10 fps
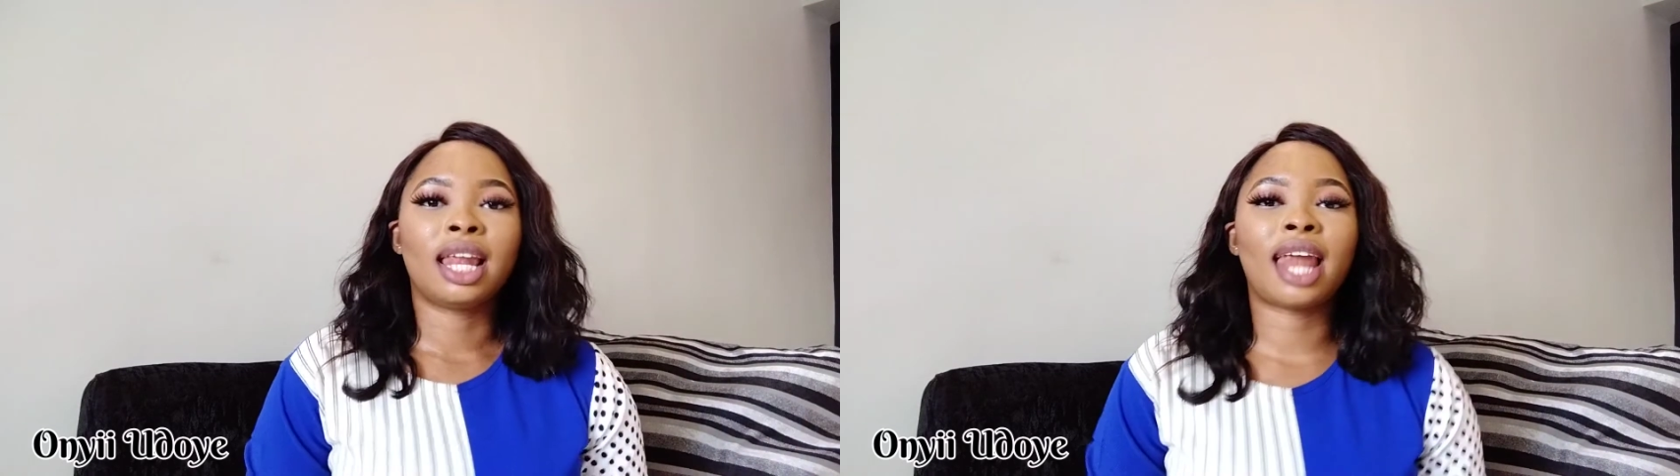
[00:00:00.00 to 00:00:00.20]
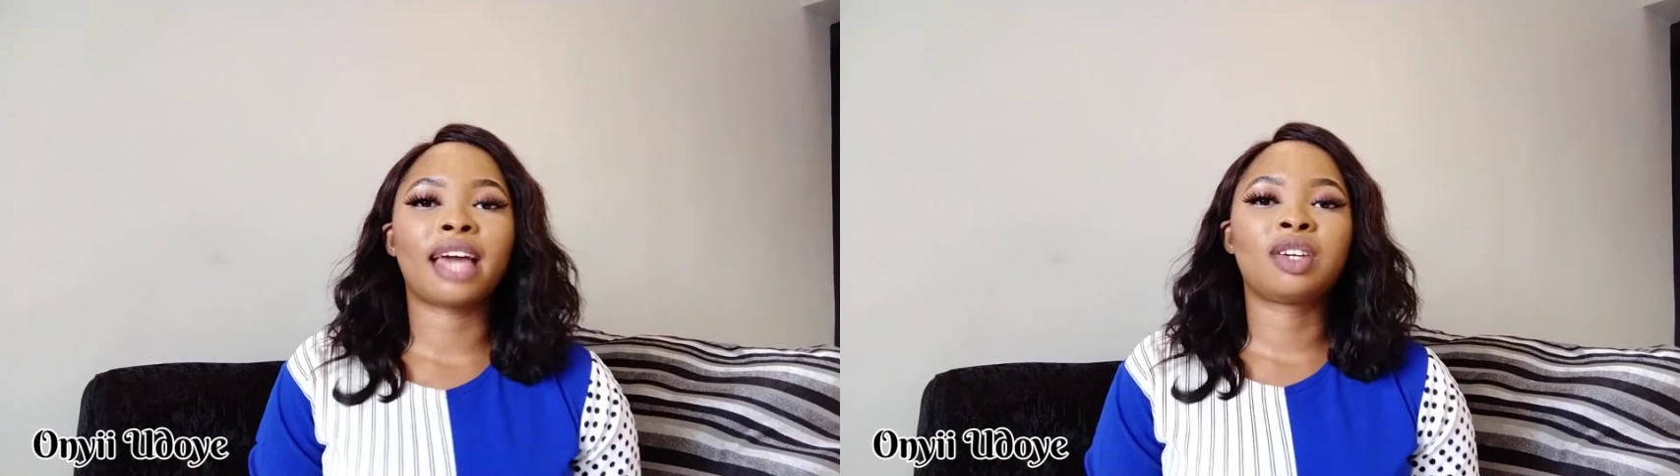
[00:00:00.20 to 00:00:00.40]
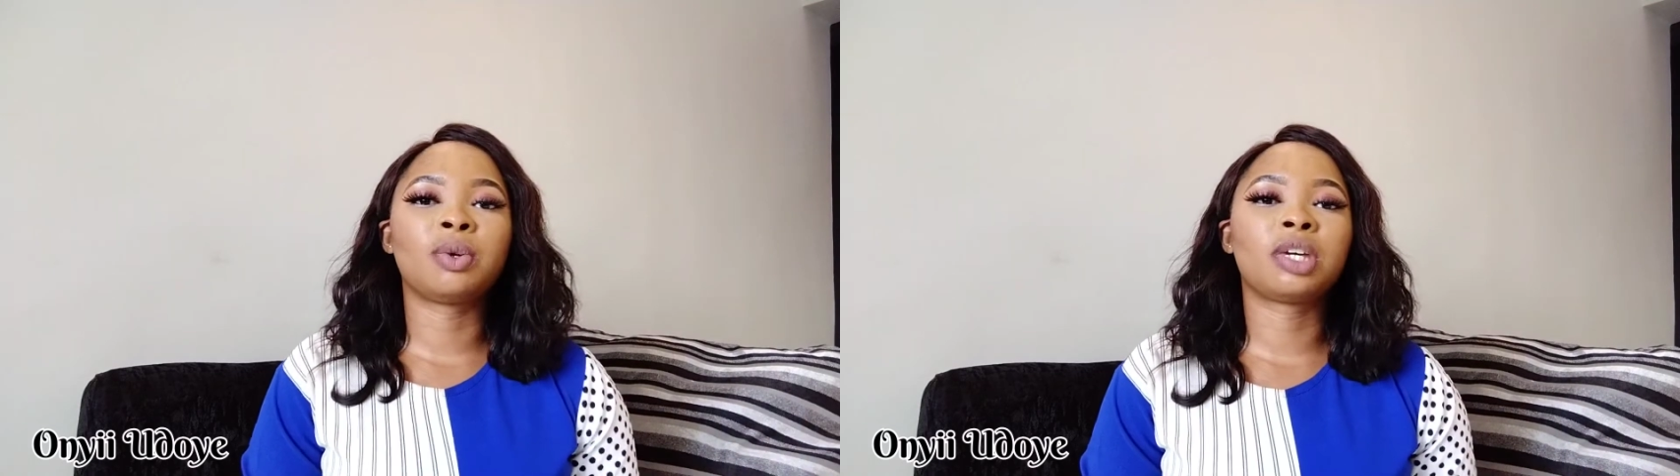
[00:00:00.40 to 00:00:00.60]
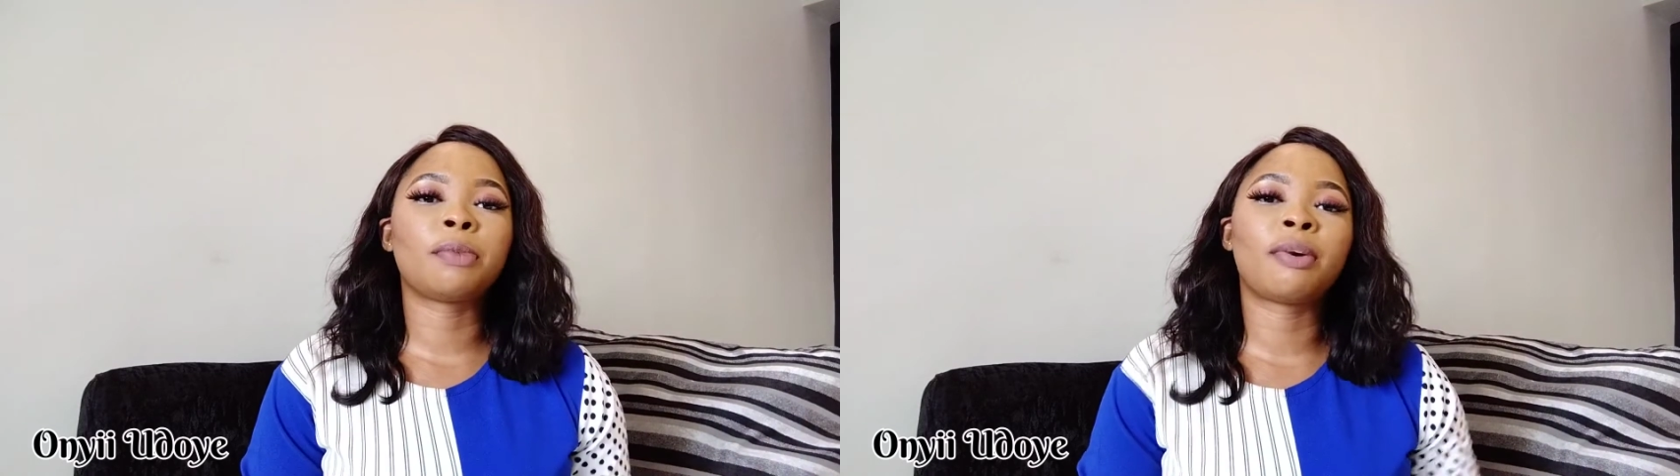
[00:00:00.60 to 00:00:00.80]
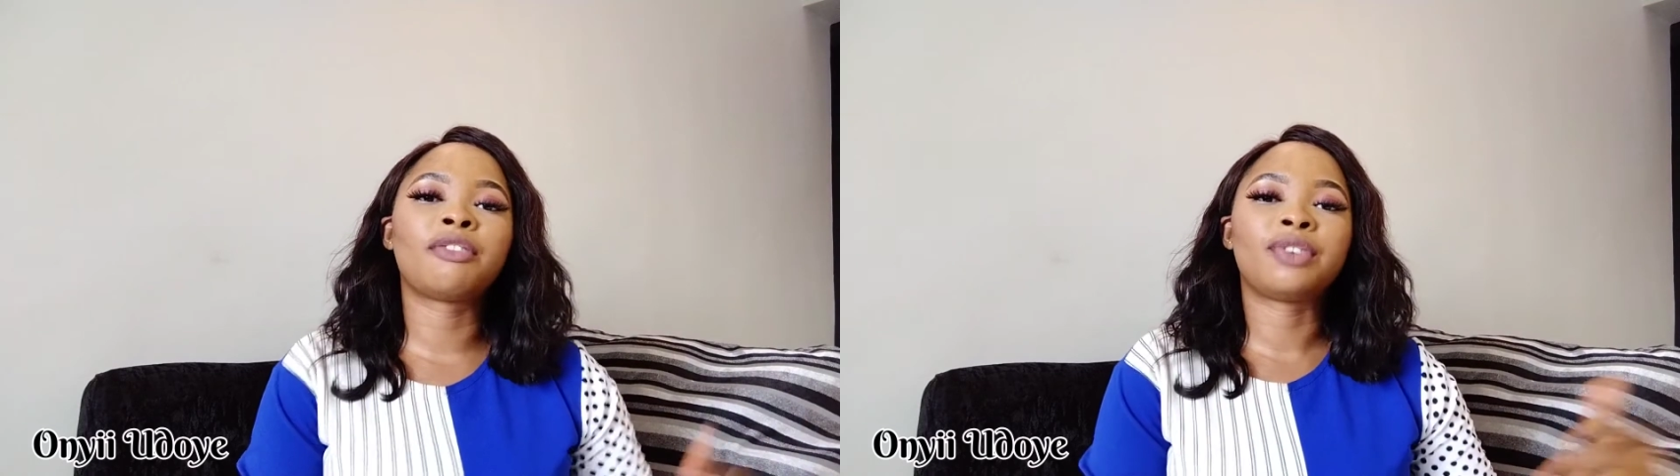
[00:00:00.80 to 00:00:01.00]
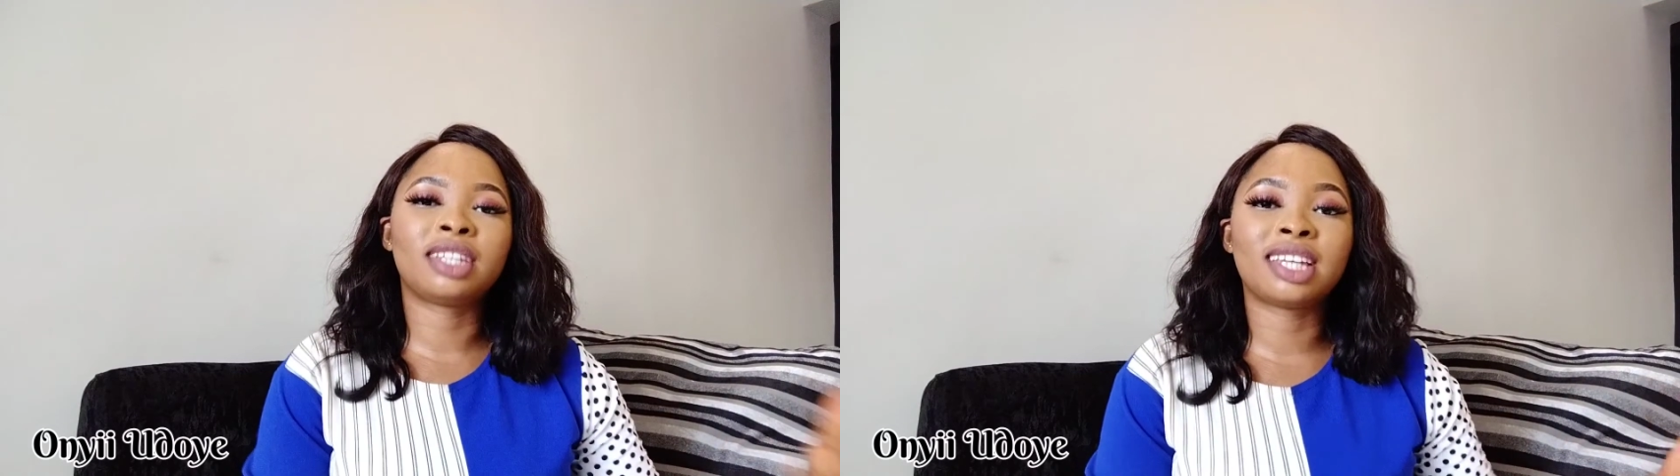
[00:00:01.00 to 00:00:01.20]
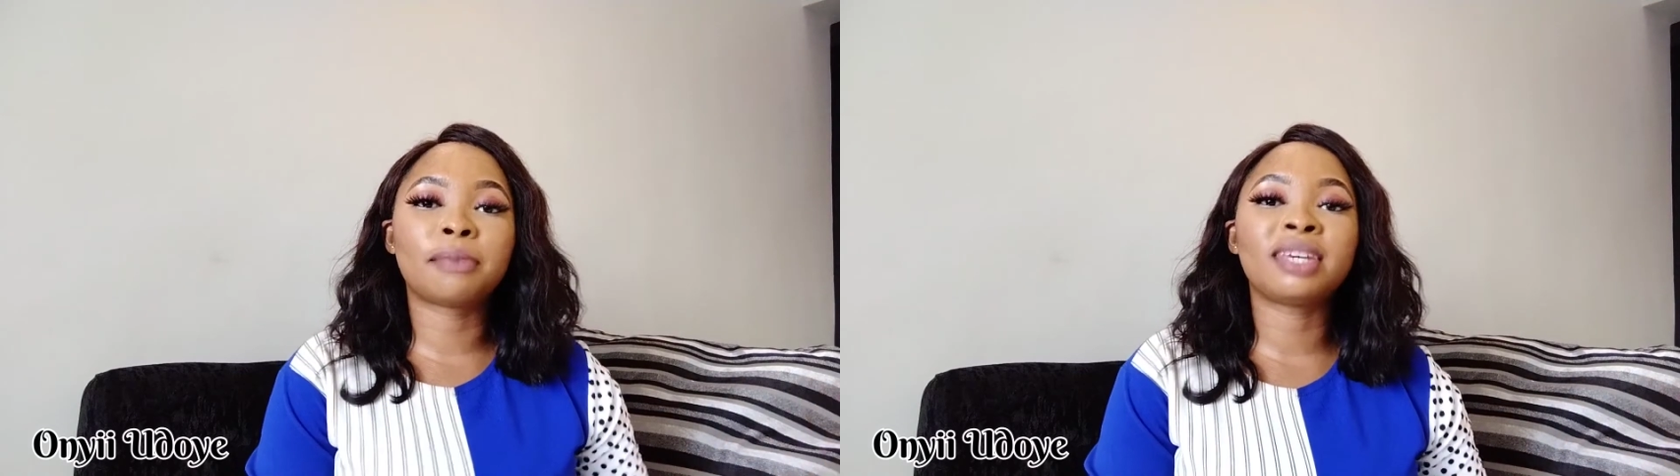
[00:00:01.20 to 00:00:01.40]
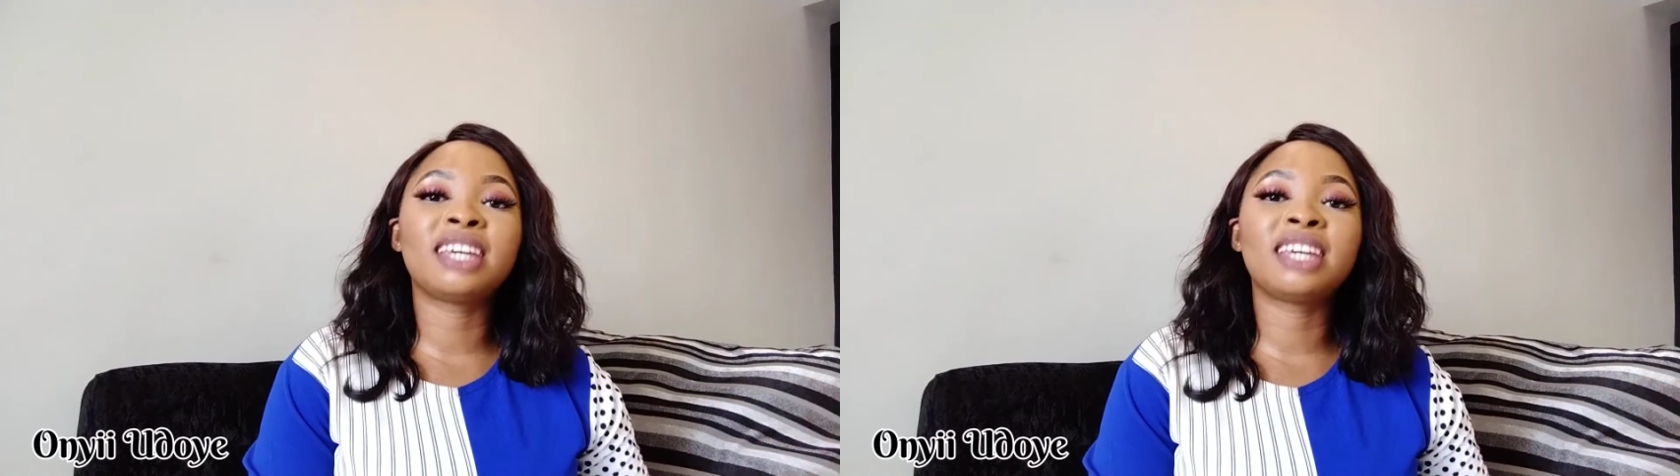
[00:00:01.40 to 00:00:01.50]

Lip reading: Like, you keep on feeding them